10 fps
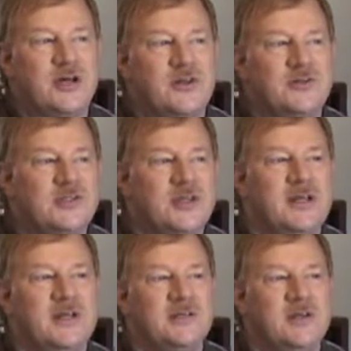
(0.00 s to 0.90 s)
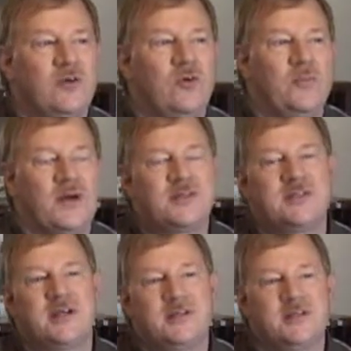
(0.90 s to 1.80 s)
other cities, the old bus
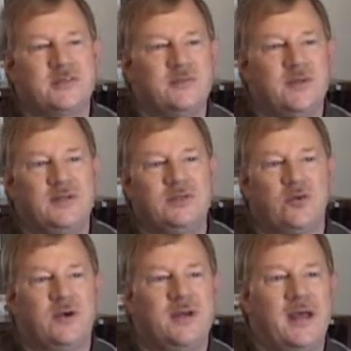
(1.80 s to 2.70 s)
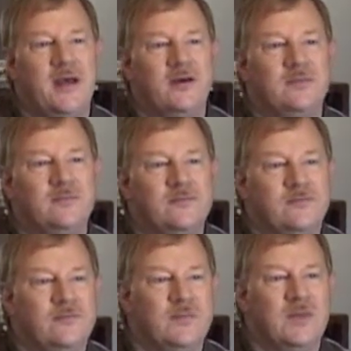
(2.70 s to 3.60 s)
stations have been torn down,
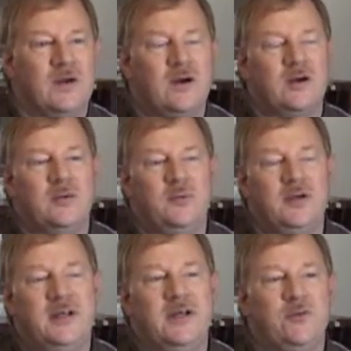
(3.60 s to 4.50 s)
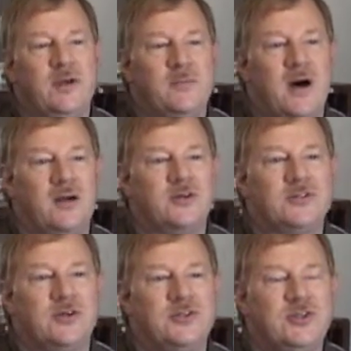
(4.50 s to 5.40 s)
or completely remodeled
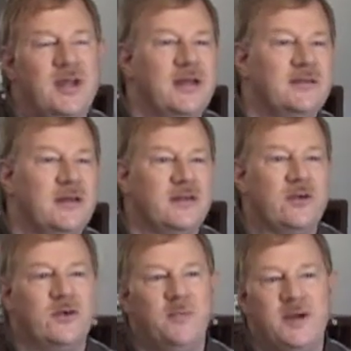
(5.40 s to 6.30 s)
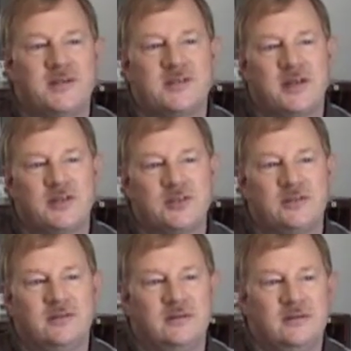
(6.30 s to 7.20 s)
so that you can't tell they were a bus
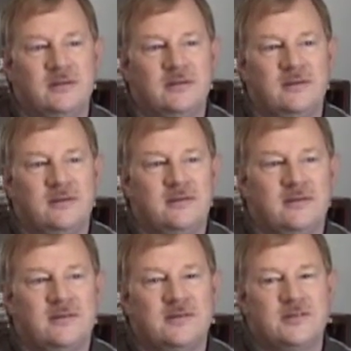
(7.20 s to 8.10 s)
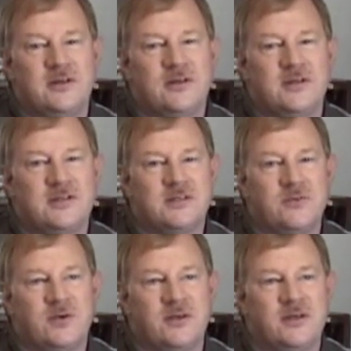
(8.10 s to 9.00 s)
station. So this is
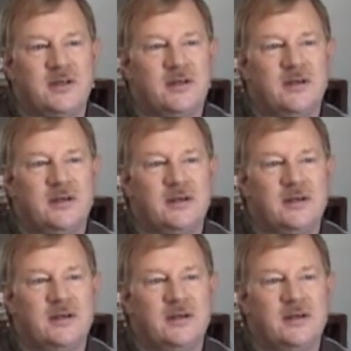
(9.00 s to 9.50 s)
one of the